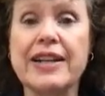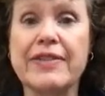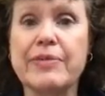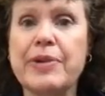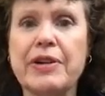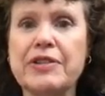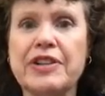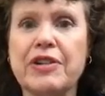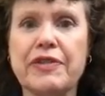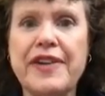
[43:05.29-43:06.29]
I mean,
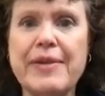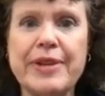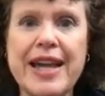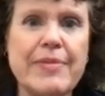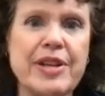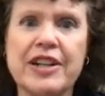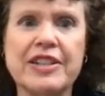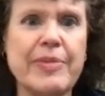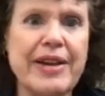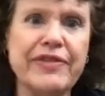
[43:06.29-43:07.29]
apparently her family came in on
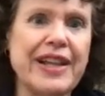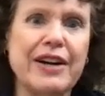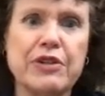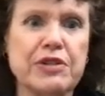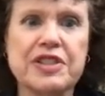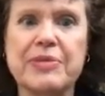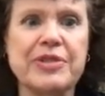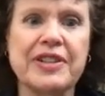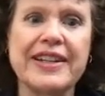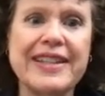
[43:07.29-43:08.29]
the Mayflower or
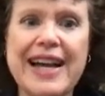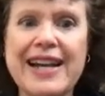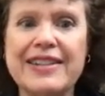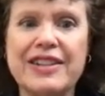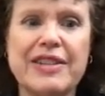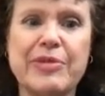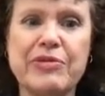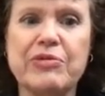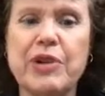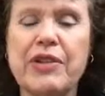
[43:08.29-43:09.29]
something like that. They've
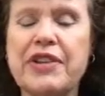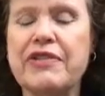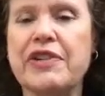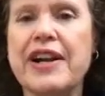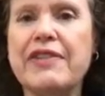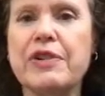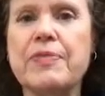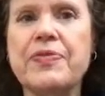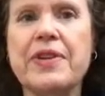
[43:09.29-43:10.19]
been wealthy forever.